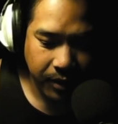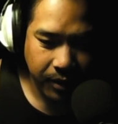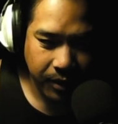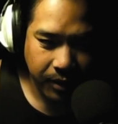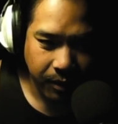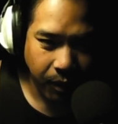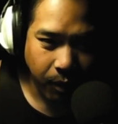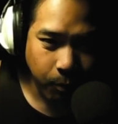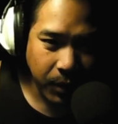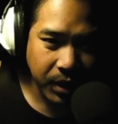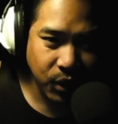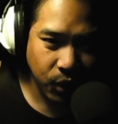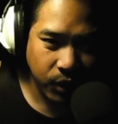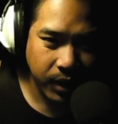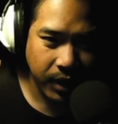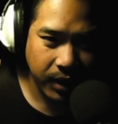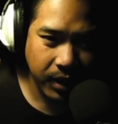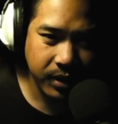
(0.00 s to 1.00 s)
Or
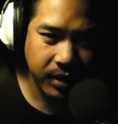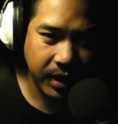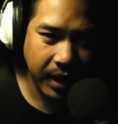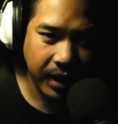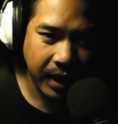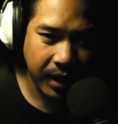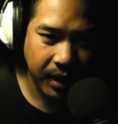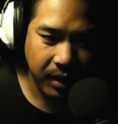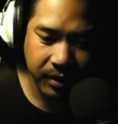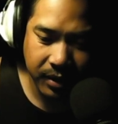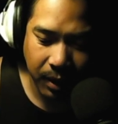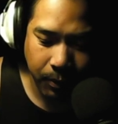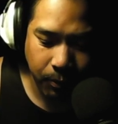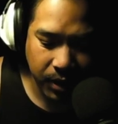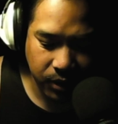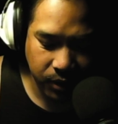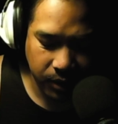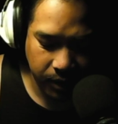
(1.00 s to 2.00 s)
Michigan, let's say that. Let's say
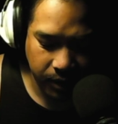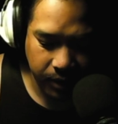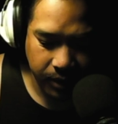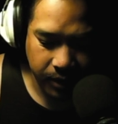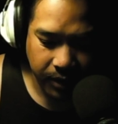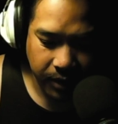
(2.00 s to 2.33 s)
Michigan.